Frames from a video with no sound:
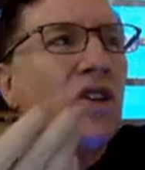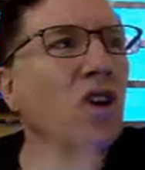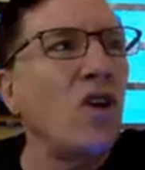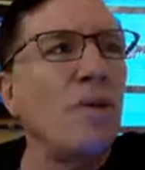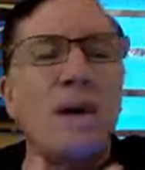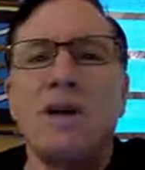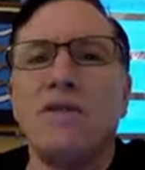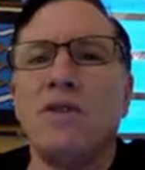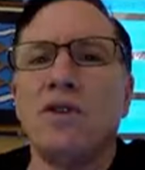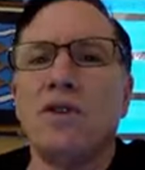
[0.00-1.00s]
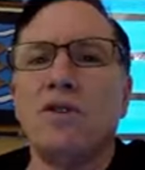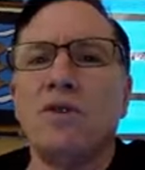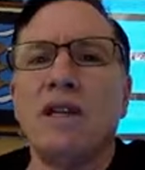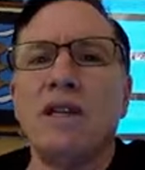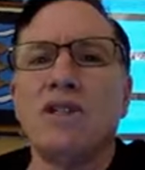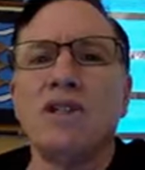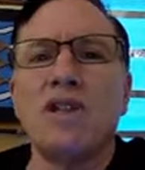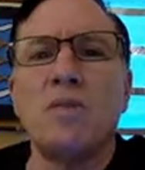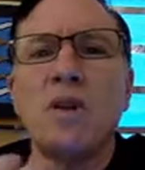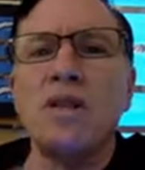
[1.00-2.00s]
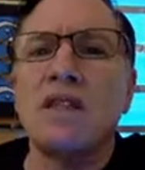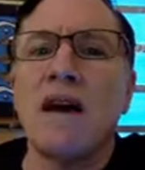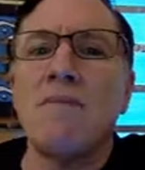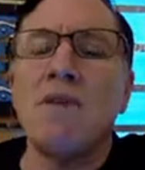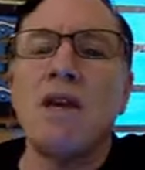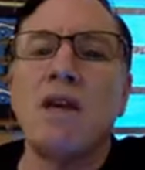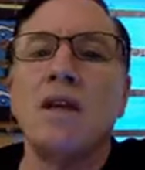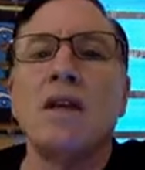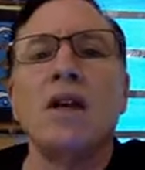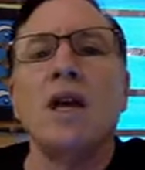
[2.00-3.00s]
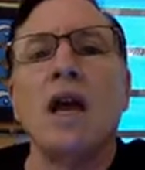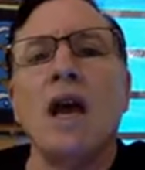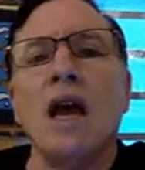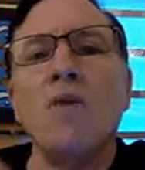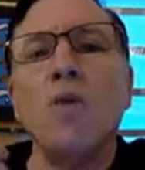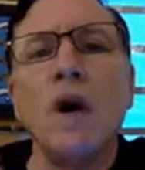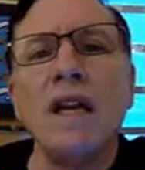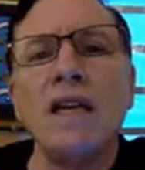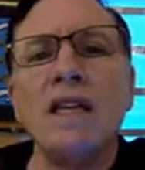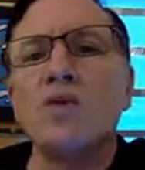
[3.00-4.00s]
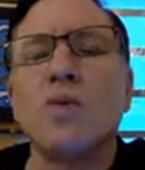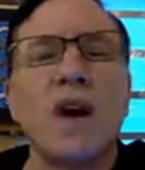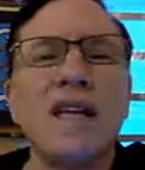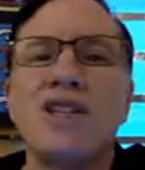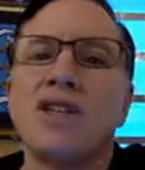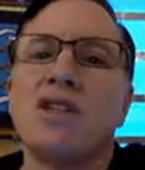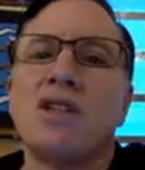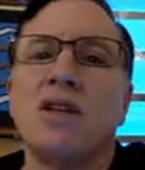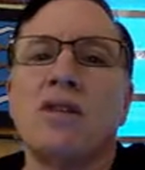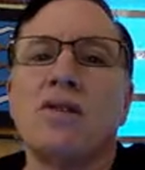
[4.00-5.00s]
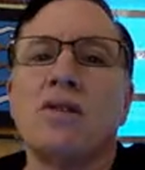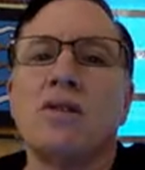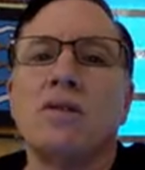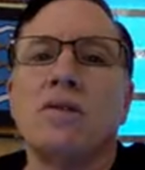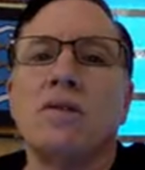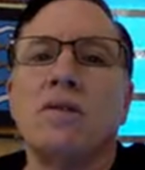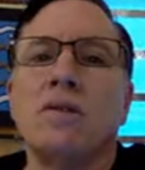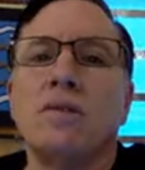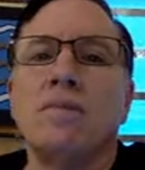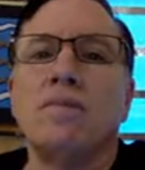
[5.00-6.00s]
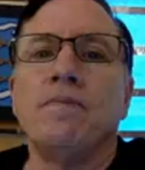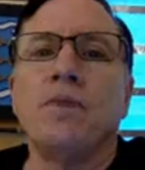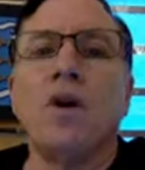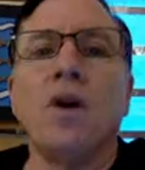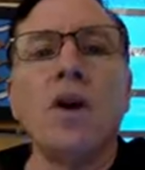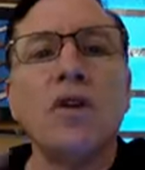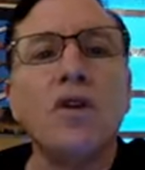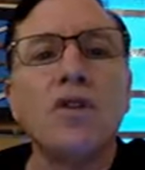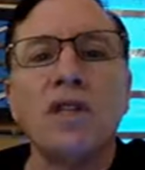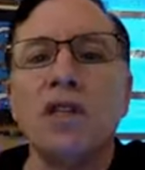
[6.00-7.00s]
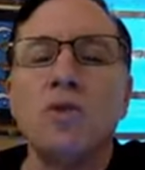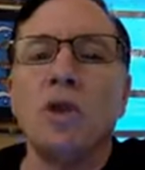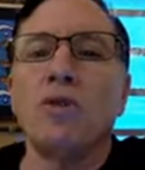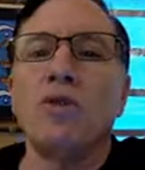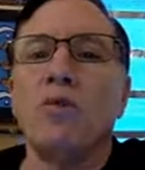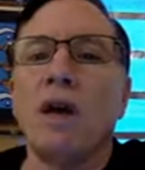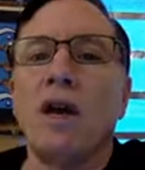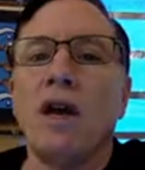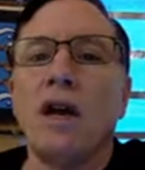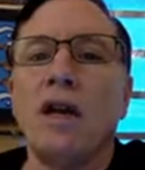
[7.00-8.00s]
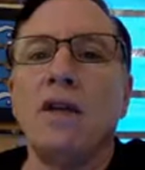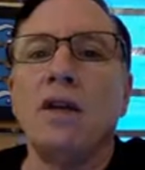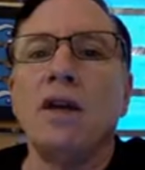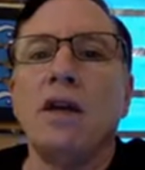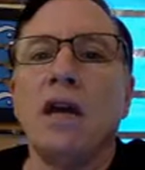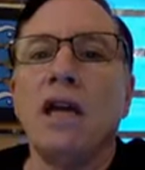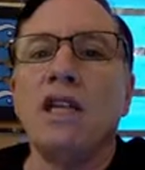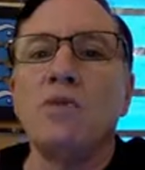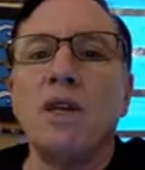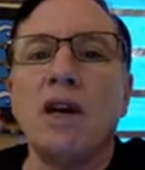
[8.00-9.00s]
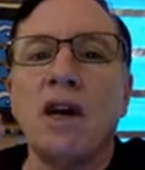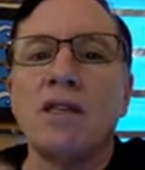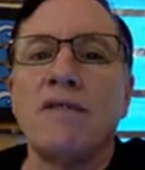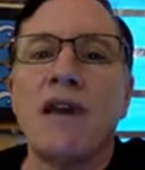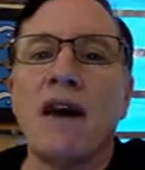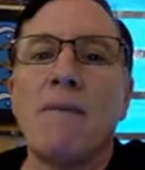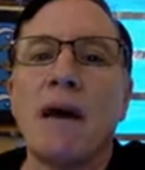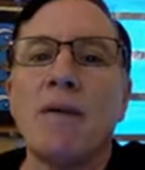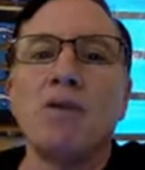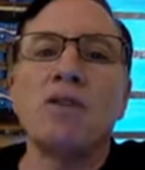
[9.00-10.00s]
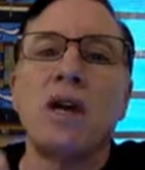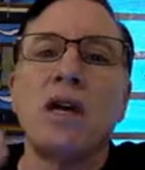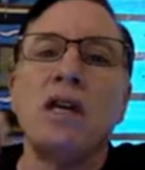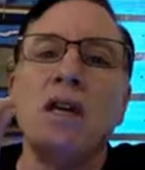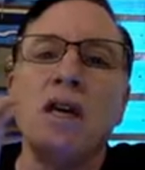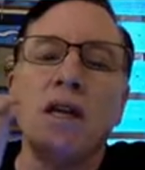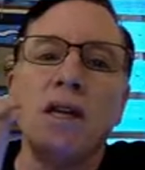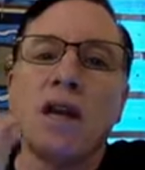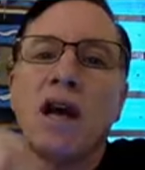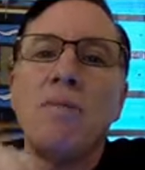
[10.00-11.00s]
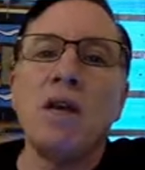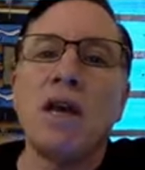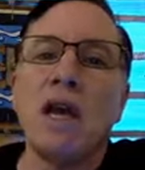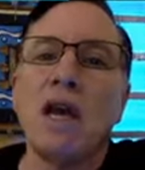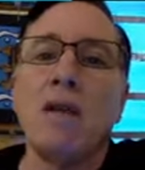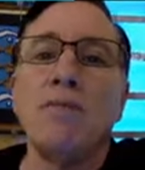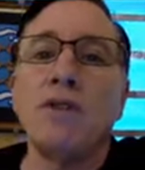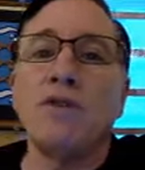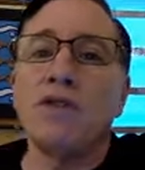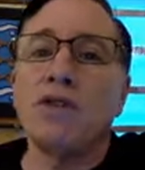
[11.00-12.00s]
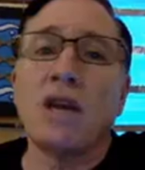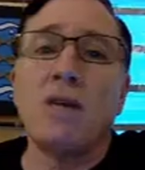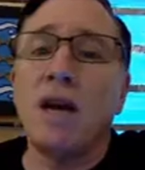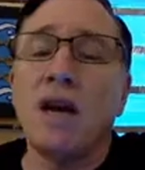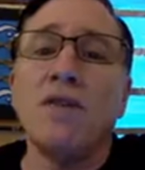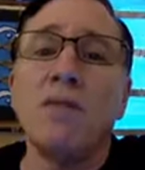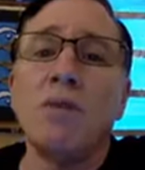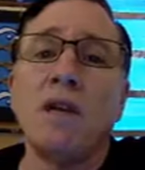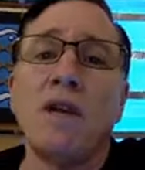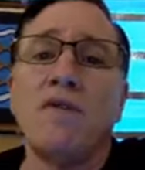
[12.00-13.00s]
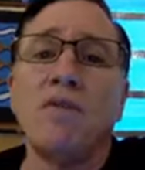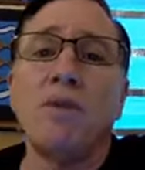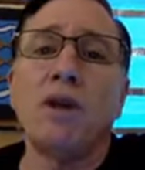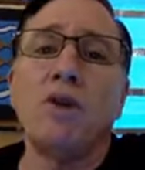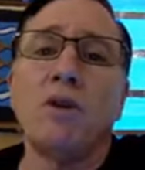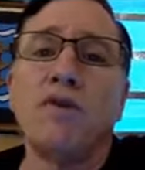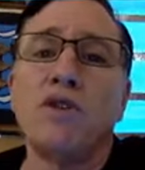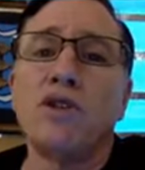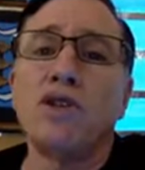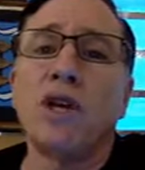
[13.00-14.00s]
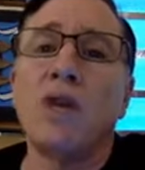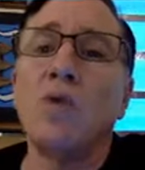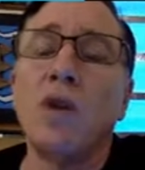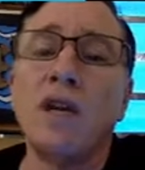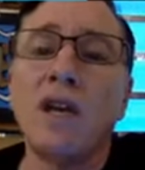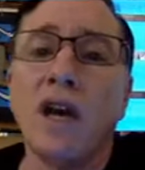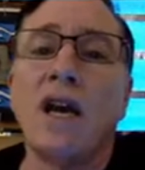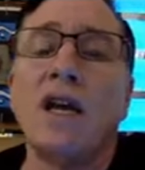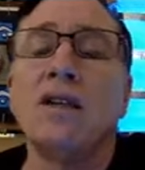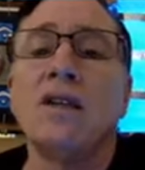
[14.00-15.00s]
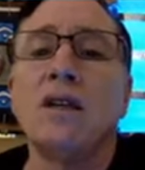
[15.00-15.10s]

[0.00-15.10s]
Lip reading: know about a vertical relationship? What does that mean? And what is righteousness? All those things went through my head. And it's because of that Bible study that I became, the first time I ever became familiar with 1 John 1:9,